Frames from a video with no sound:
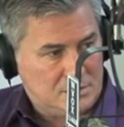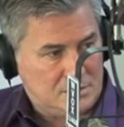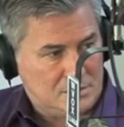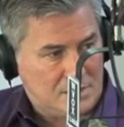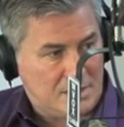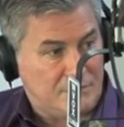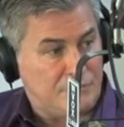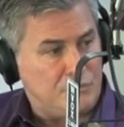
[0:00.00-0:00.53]

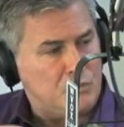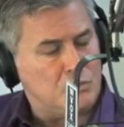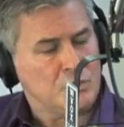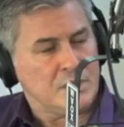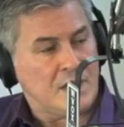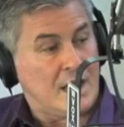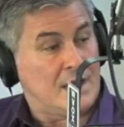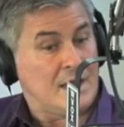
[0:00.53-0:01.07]
If you
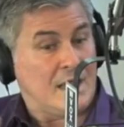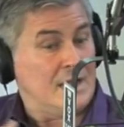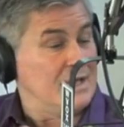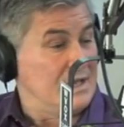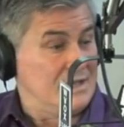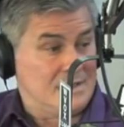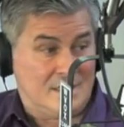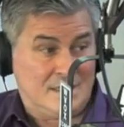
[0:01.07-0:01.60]
can,
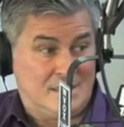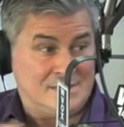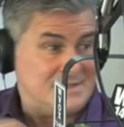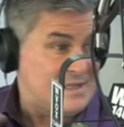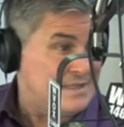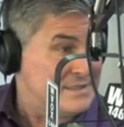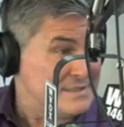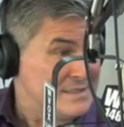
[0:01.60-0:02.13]

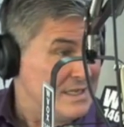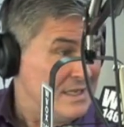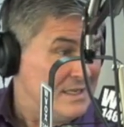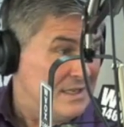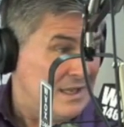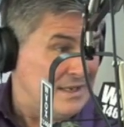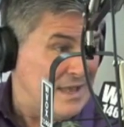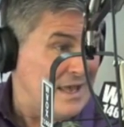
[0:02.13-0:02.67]

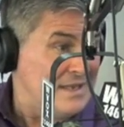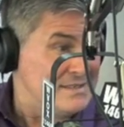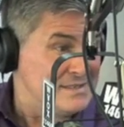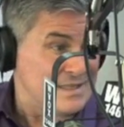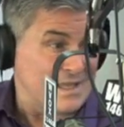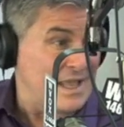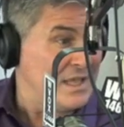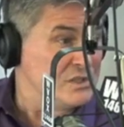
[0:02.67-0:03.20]
and that is
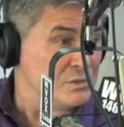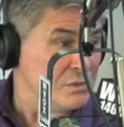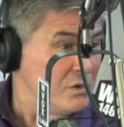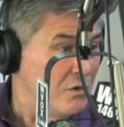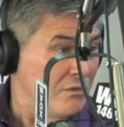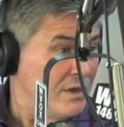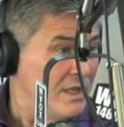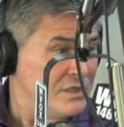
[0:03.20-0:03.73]
the case with
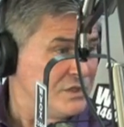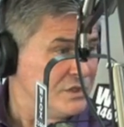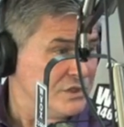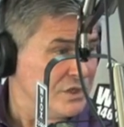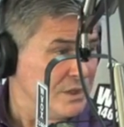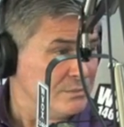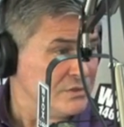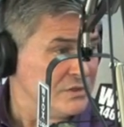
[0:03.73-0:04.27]
our
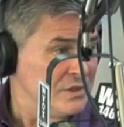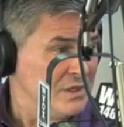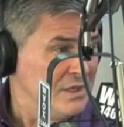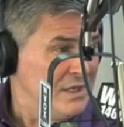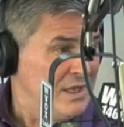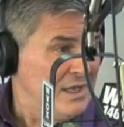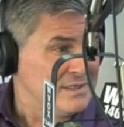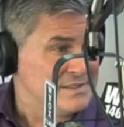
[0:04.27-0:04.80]
relationships.
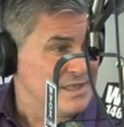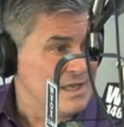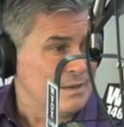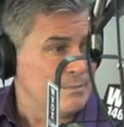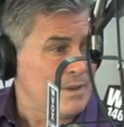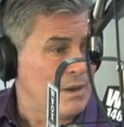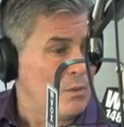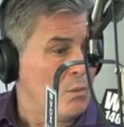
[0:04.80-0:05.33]
It's not
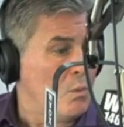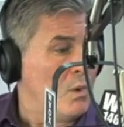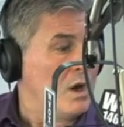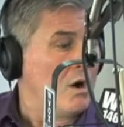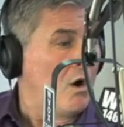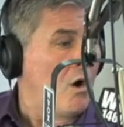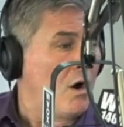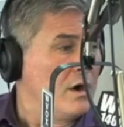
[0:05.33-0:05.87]
about
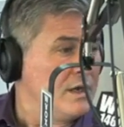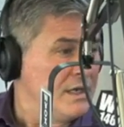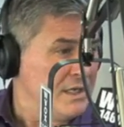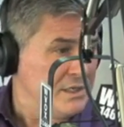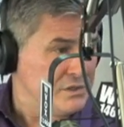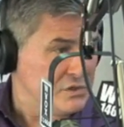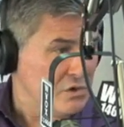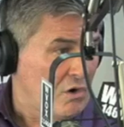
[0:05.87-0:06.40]
what our
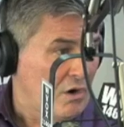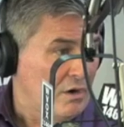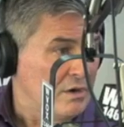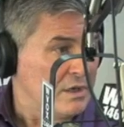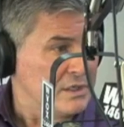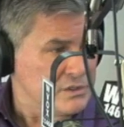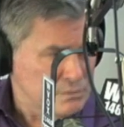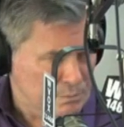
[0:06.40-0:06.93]
needs are.
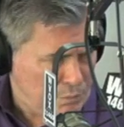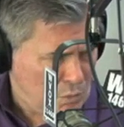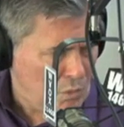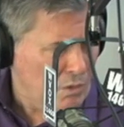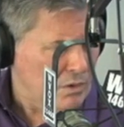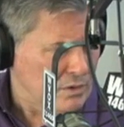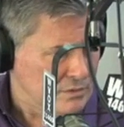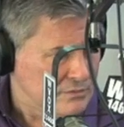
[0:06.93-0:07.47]
It's
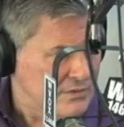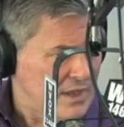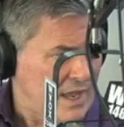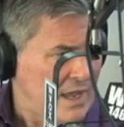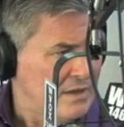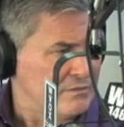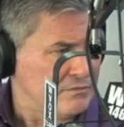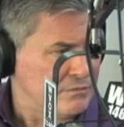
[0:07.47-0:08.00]
important to
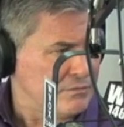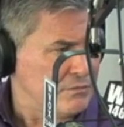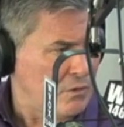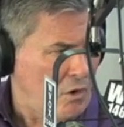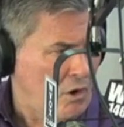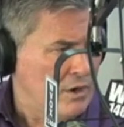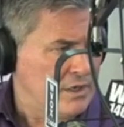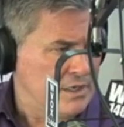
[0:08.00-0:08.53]
have
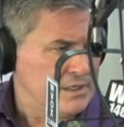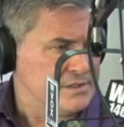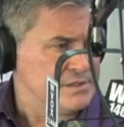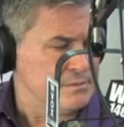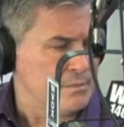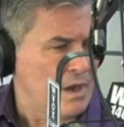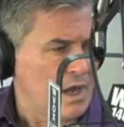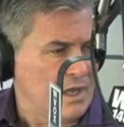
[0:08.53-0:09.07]
our needs
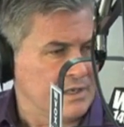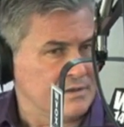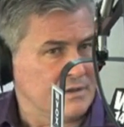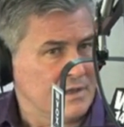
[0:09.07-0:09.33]
in mind,